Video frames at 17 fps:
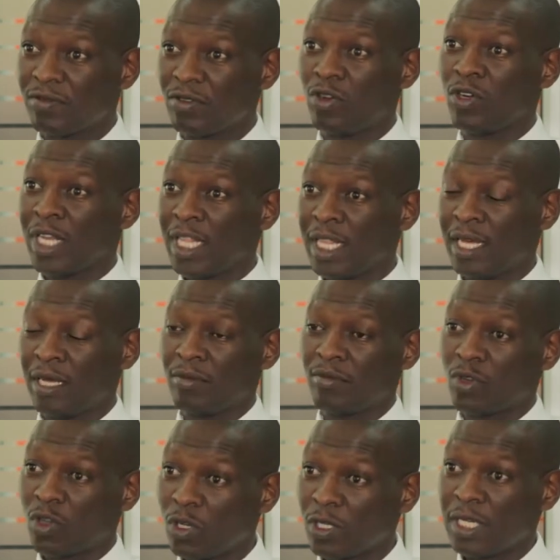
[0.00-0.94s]
or rather
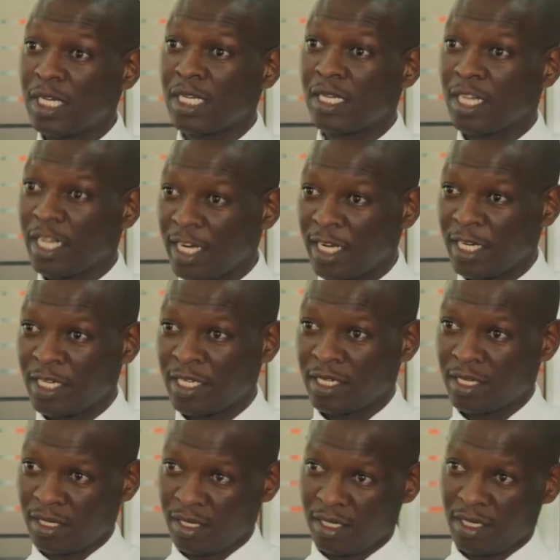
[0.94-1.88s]
costly
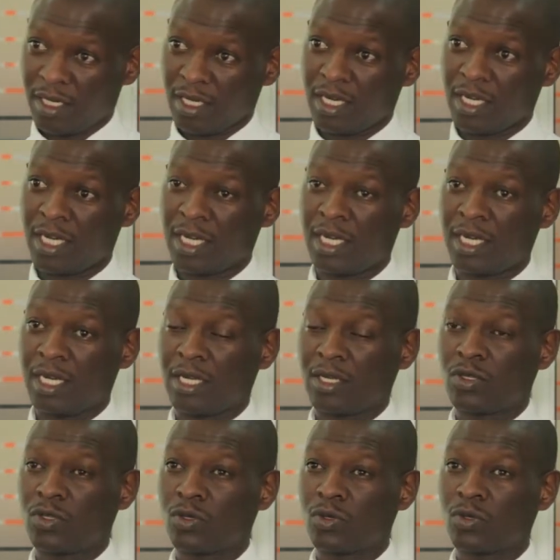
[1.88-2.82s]
credit
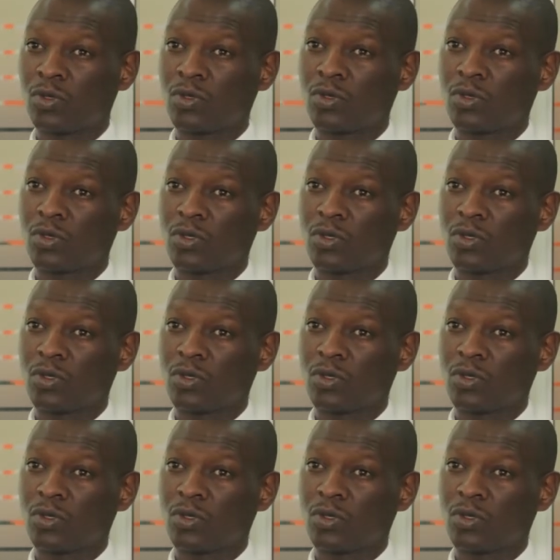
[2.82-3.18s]
to